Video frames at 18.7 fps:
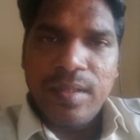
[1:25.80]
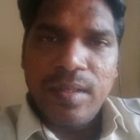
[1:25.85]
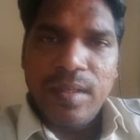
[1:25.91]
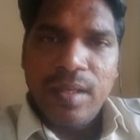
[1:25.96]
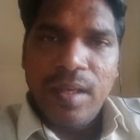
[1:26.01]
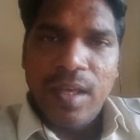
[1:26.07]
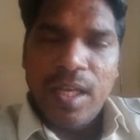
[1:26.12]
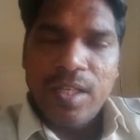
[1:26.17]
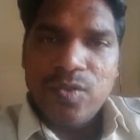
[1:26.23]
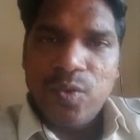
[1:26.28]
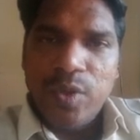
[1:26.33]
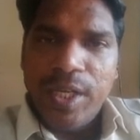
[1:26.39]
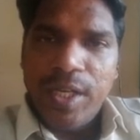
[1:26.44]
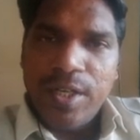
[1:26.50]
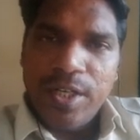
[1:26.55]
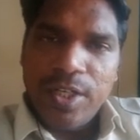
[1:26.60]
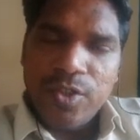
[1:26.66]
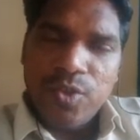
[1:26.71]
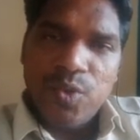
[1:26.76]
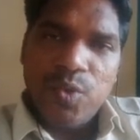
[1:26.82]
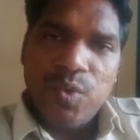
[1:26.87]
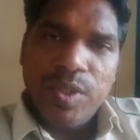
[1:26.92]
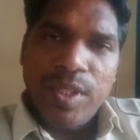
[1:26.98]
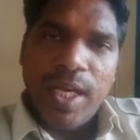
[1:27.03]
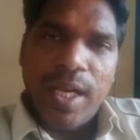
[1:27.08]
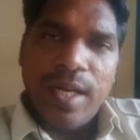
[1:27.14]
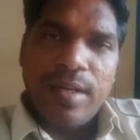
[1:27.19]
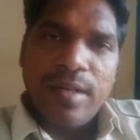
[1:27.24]
as we
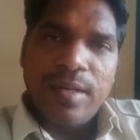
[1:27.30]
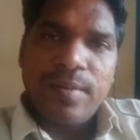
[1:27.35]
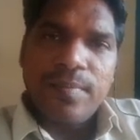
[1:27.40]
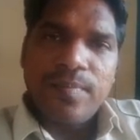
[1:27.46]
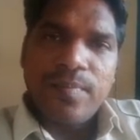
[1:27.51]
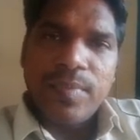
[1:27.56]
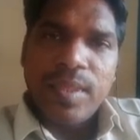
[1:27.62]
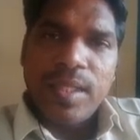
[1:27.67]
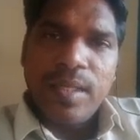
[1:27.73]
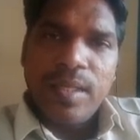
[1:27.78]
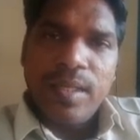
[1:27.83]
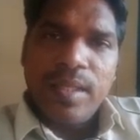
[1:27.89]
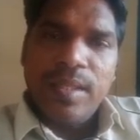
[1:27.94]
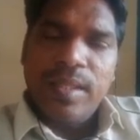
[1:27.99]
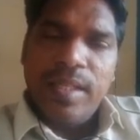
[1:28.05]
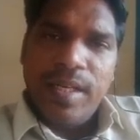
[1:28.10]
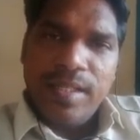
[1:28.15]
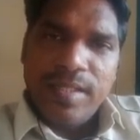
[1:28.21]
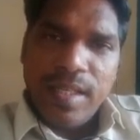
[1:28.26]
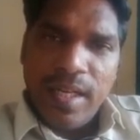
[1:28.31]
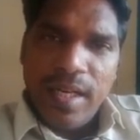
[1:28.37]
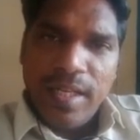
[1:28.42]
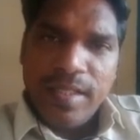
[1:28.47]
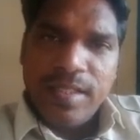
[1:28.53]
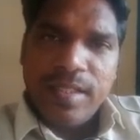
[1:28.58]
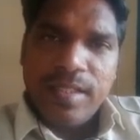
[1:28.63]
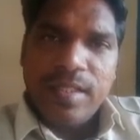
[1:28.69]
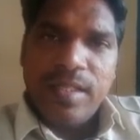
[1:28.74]
understood that there is a
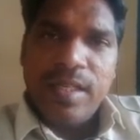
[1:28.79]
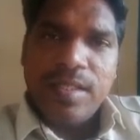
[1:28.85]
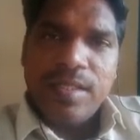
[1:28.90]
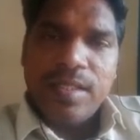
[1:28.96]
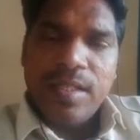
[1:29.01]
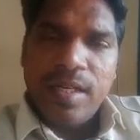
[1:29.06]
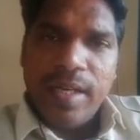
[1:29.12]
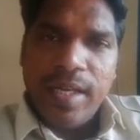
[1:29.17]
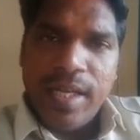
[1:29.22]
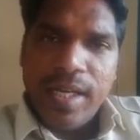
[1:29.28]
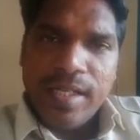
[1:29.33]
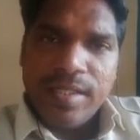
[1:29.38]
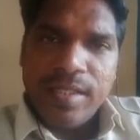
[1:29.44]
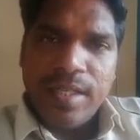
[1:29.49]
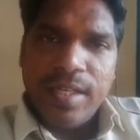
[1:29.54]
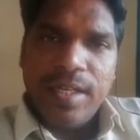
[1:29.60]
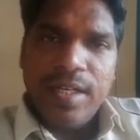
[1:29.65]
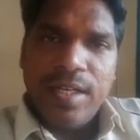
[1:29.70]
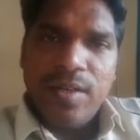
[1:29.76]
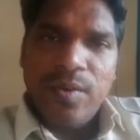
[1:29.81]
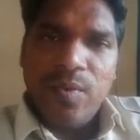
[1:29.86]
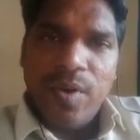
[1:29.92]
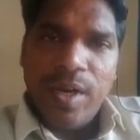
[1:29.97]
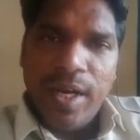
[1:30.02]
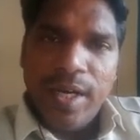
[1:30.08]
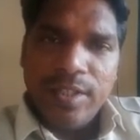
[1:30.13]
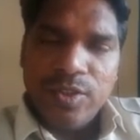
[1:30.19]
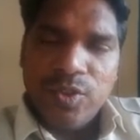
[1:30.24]
legislature, executive
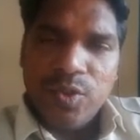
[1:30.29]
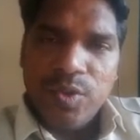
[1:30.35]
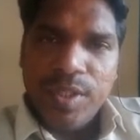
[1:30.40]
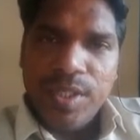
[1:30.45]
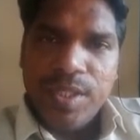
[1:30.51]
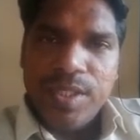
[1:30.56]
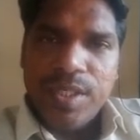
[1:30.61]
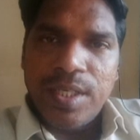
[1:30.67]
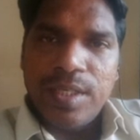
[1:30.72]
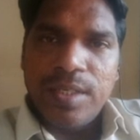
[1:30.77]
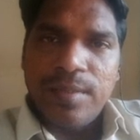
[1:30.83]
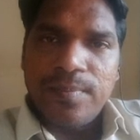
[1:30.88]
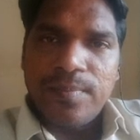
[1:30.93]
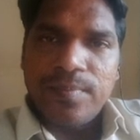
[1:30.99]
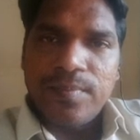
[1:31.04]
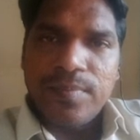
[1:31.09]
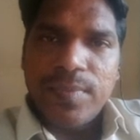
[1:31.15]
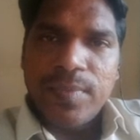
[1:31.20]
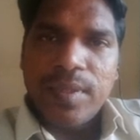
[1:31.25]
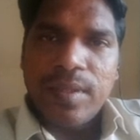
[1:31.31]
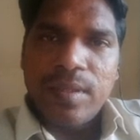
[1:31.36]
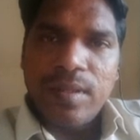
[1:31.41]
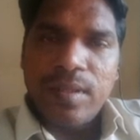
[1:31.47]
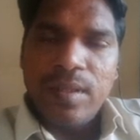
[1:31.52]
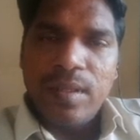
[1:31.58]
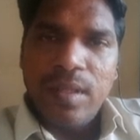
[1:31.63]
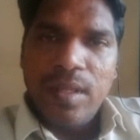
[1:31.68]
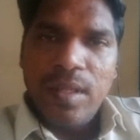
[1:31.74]
and judiciary.
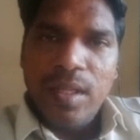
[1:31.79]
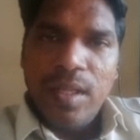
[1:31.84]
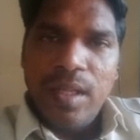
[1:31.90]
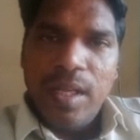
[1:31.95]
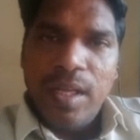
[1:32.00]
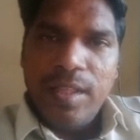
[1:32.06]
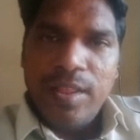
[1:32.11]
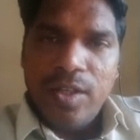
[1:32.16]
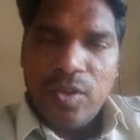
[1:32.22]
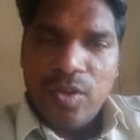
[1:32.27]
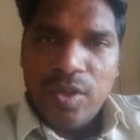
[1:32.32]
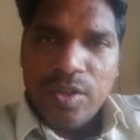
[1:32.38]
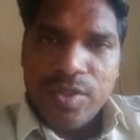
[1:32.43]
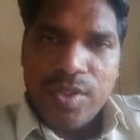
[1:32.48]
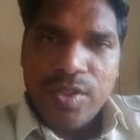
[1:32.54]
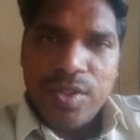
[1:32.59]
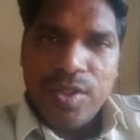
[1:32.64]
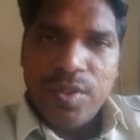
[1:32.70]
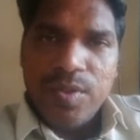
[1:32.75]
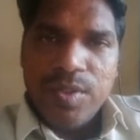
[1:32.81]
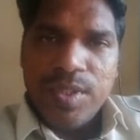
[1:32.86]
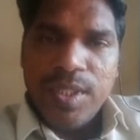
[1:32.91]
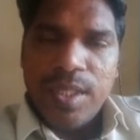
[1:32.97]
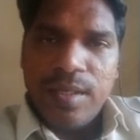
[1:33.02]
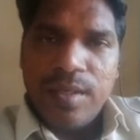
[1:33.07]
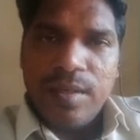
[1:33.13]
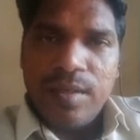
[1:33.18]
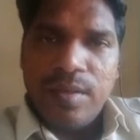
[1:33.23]
In the
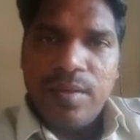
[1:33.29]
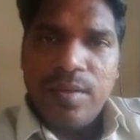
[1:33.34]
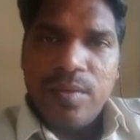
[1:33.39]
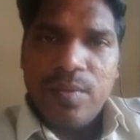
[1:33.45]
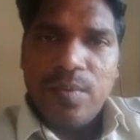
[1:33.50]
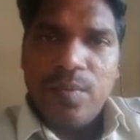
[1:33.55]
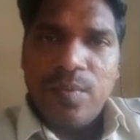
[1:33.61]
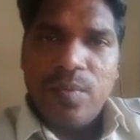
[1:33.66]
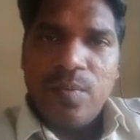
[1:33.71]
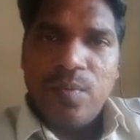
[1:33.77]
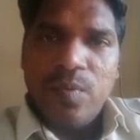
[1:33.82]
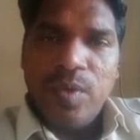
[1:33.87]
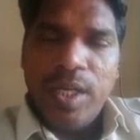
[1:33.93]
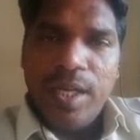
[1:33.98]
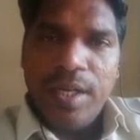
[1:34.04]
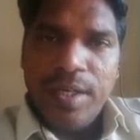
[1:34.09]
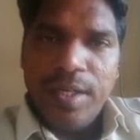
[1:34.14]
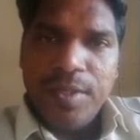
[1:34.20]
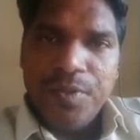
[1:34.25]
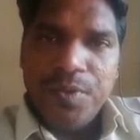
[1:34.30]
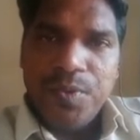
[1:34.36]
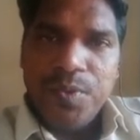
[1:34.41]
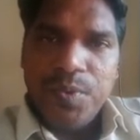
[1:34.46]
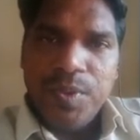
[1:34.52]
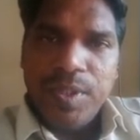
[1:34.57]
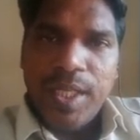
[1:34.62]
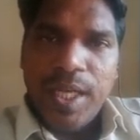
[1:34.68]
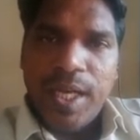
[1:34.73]
constitution, we
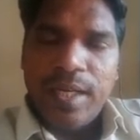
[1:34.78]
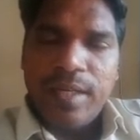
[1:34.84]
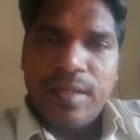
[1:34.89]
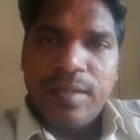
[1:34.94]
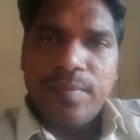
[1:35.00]
understood that